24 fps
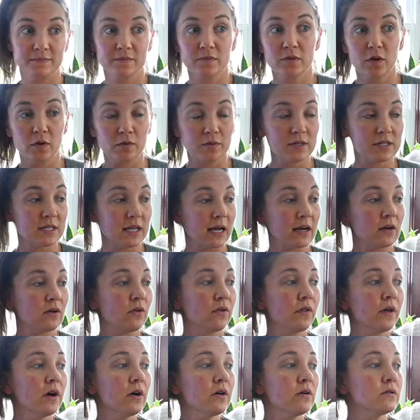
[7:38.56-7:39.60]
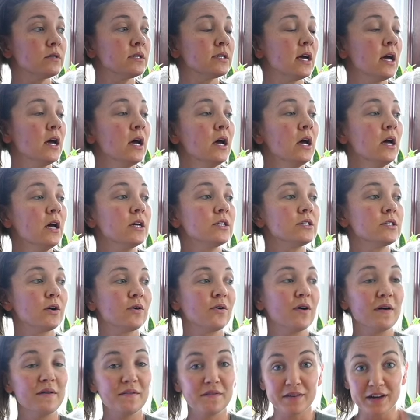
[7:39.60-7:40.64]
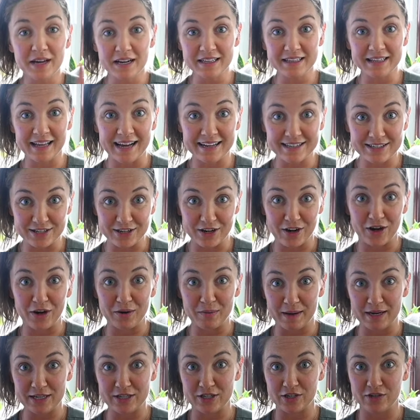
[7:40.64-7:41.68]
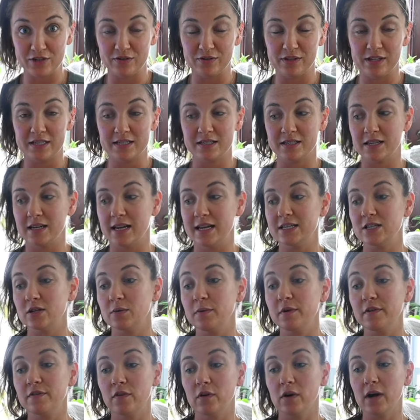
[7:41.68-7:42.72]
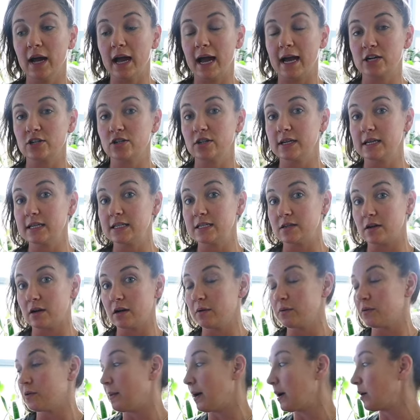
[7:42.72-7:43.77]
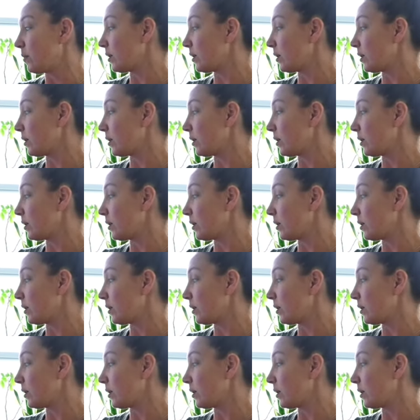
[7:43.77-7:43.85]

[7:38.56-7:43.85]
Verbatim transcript: go recycle those. So I've got a lot to, on my to-do list today. So before I actually get started with my